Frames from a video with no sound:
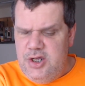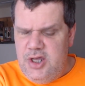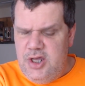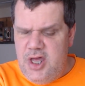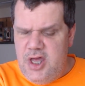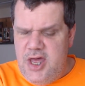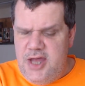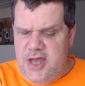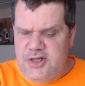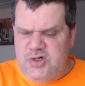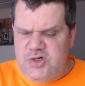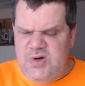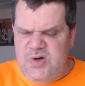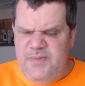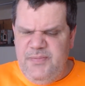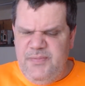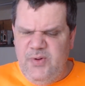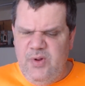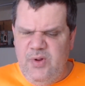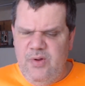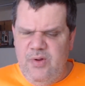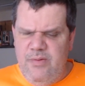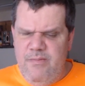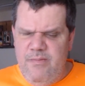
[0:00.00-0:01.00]

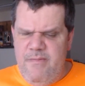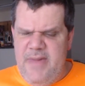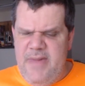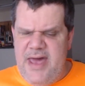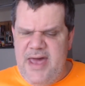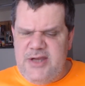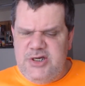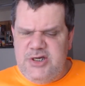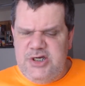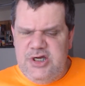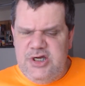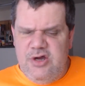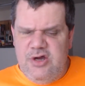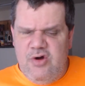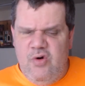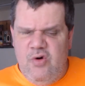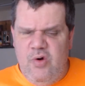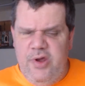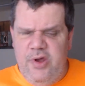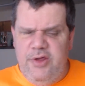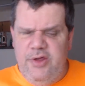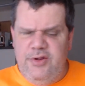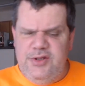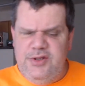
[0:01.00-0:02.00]
triple mesh
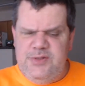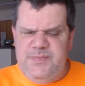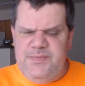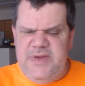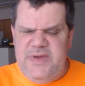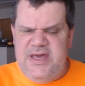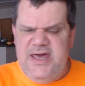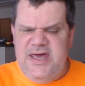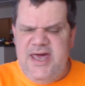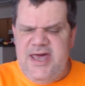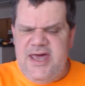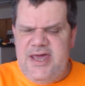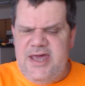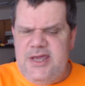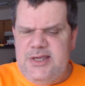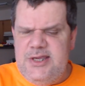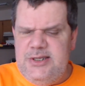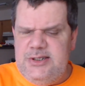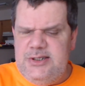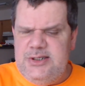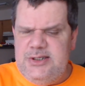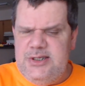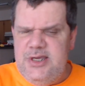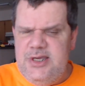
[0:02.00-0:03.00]
coils
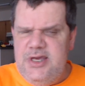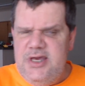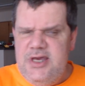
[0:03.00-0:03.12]
because